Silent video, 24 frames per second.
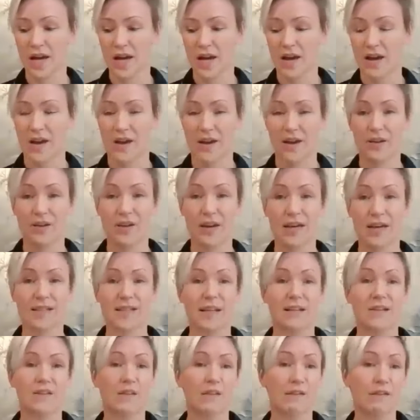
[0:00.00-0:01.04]
You get a
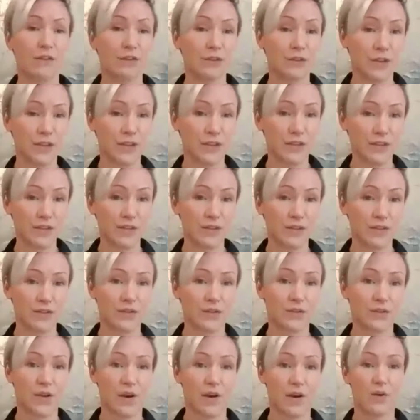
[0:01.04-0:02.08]
sense of fullness,
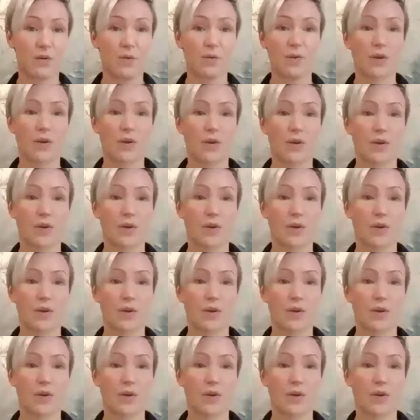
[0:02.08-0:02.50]
so